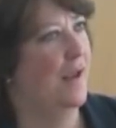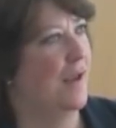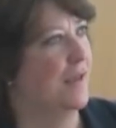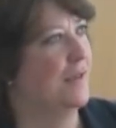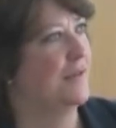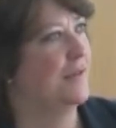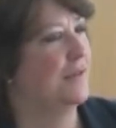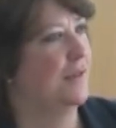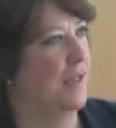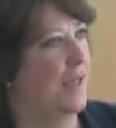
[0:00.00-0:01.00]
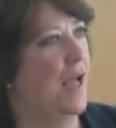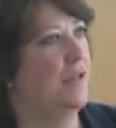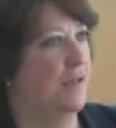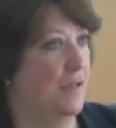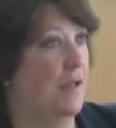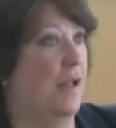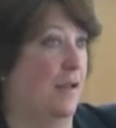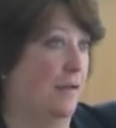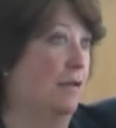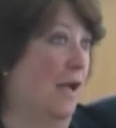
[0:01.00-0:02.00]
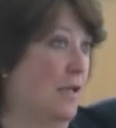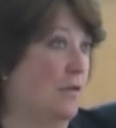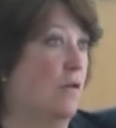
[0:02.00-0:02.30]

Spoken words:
And it has